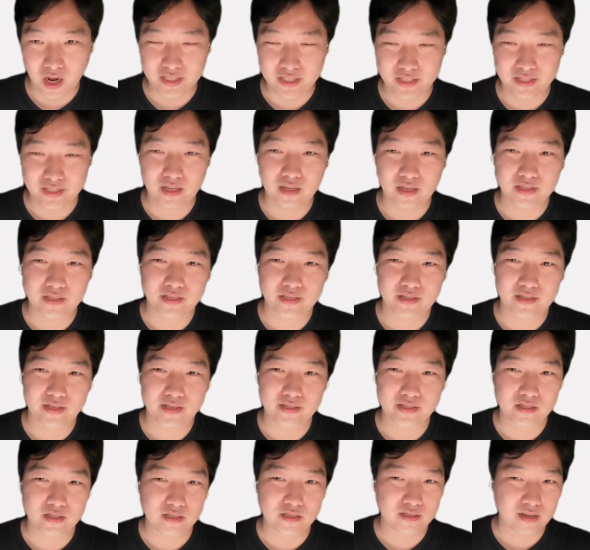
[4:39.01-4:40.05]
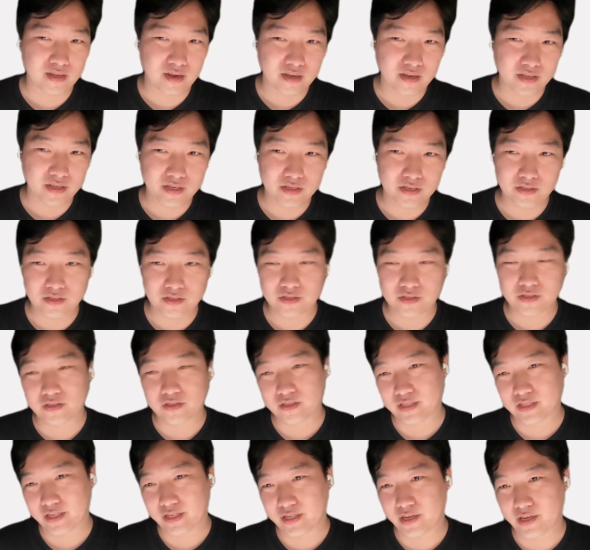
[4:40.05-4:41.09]
I started in design
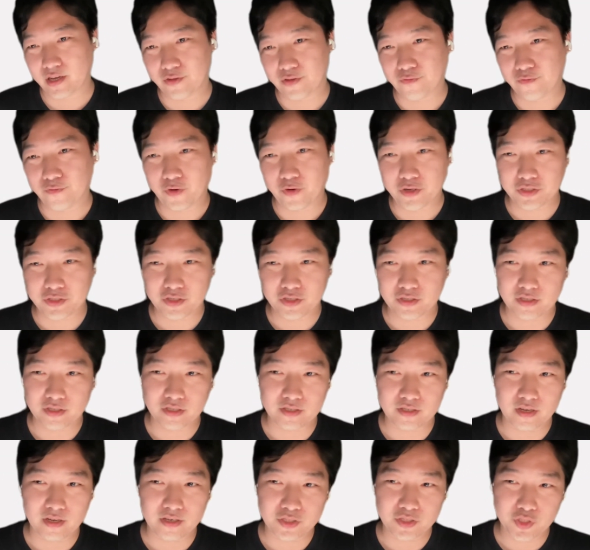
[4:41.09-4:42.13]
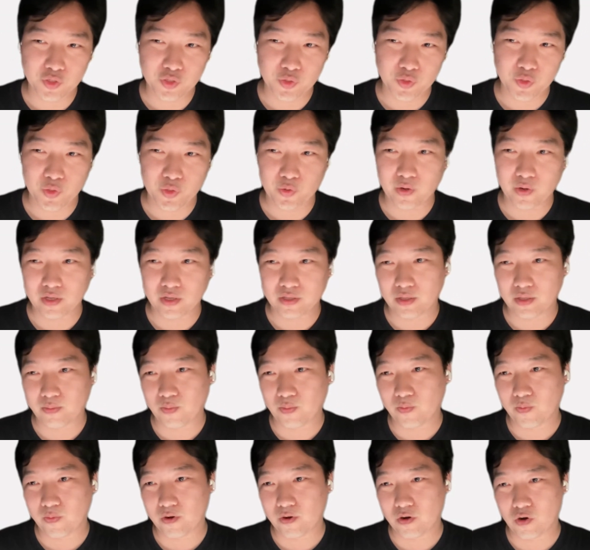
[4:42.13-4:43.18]
consultancy and furniture design studio and the
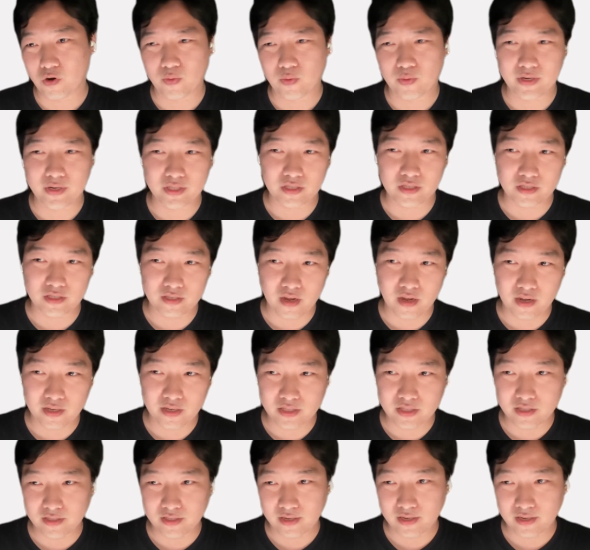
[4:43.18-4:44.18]
global design